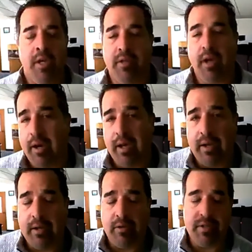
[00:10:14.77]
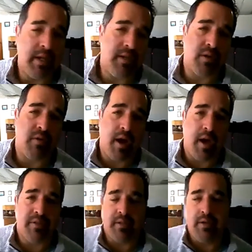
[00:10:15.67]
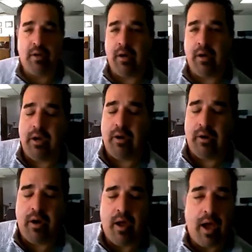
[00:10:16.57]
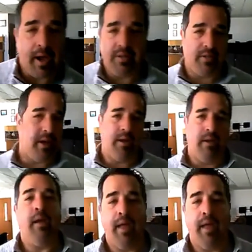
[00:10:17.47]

dotted and your T's crossed and your I's dotted,